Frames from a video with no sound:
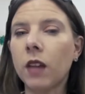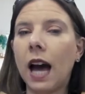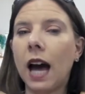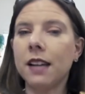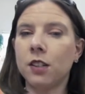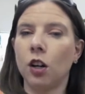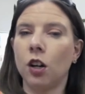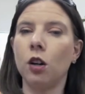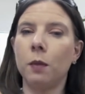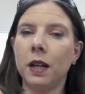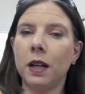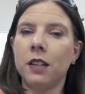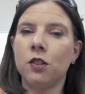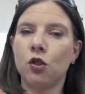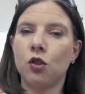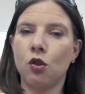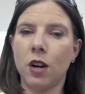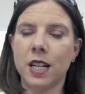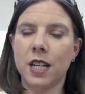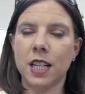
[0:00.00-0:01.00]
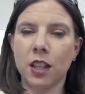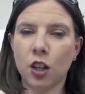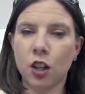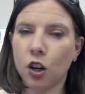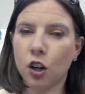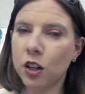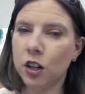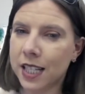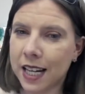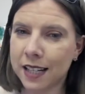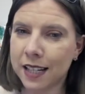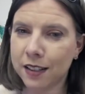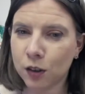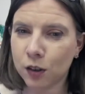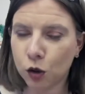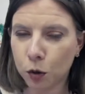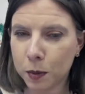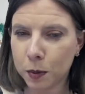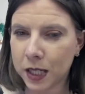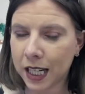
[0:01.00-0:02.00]
As always, Trending Thursdays is
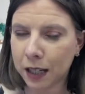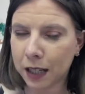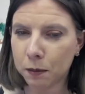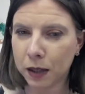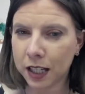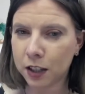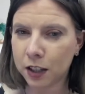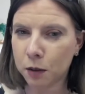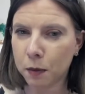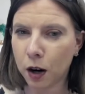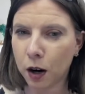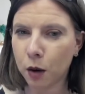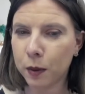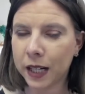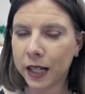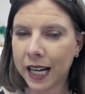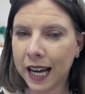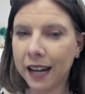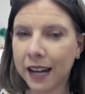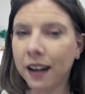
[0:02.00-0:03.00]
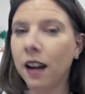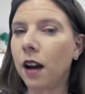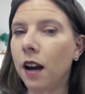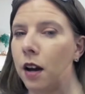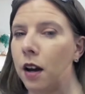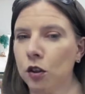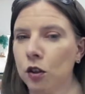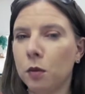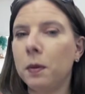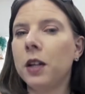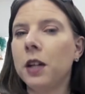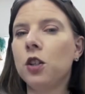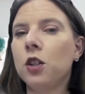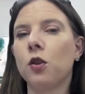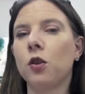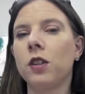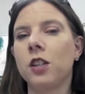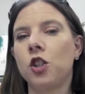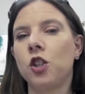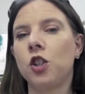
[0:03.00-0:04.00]
going to be taking place tomorrow with Glenn, so make
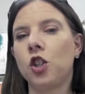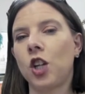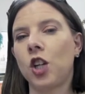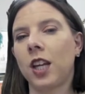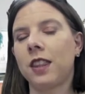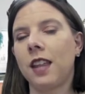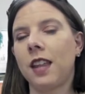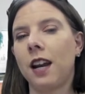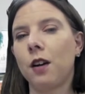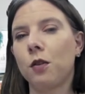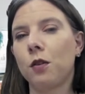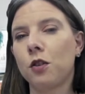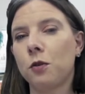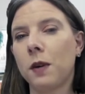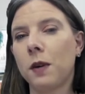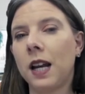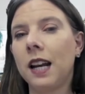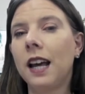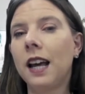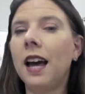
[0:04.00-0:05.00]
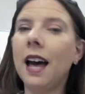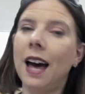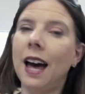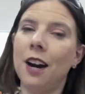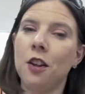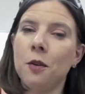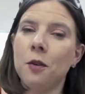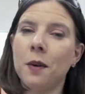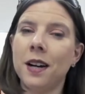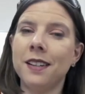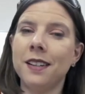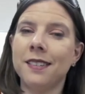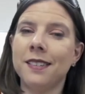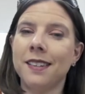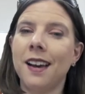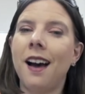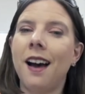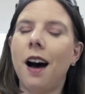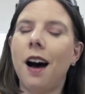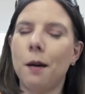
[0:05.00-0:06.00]
sure that you check that out as well. And otherwise,
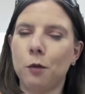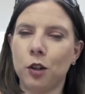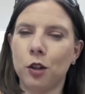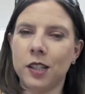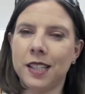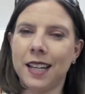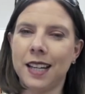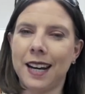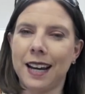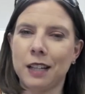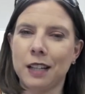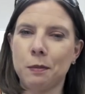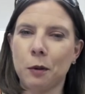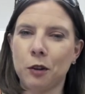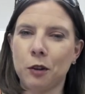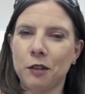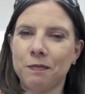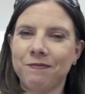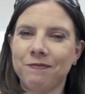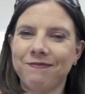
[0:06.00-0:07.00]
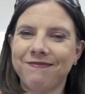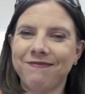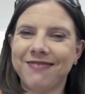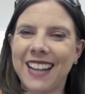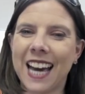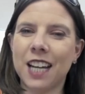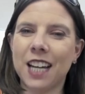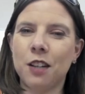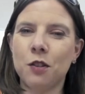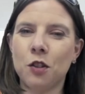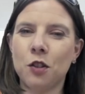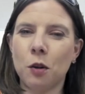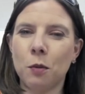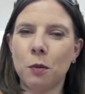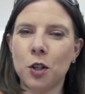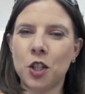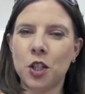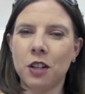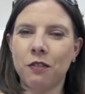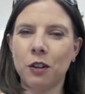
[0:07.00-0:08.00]
I'm going to see you next month. Thank you so
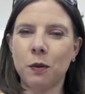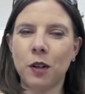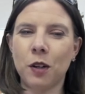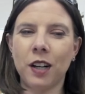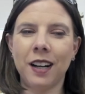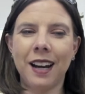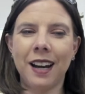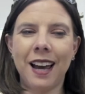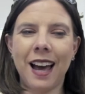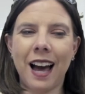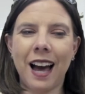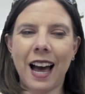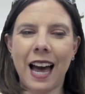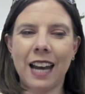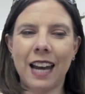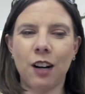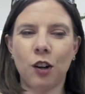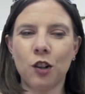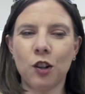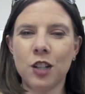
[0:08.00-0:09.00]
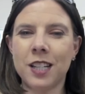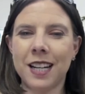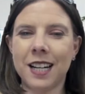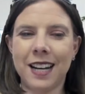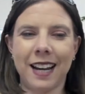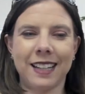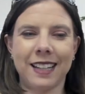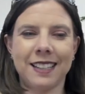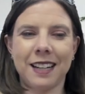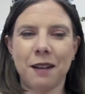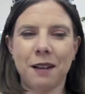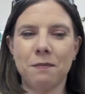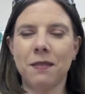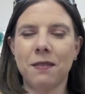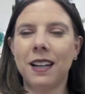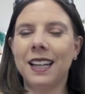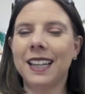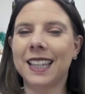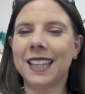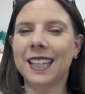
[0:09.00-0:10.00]
much, everyone, and until next time,
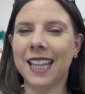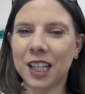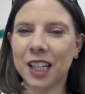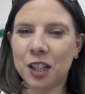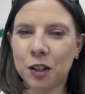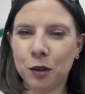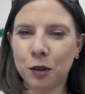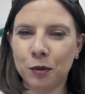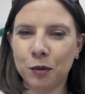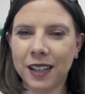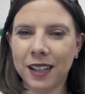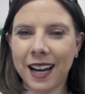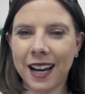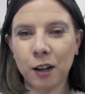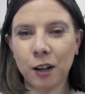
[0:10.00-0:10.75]
thank you.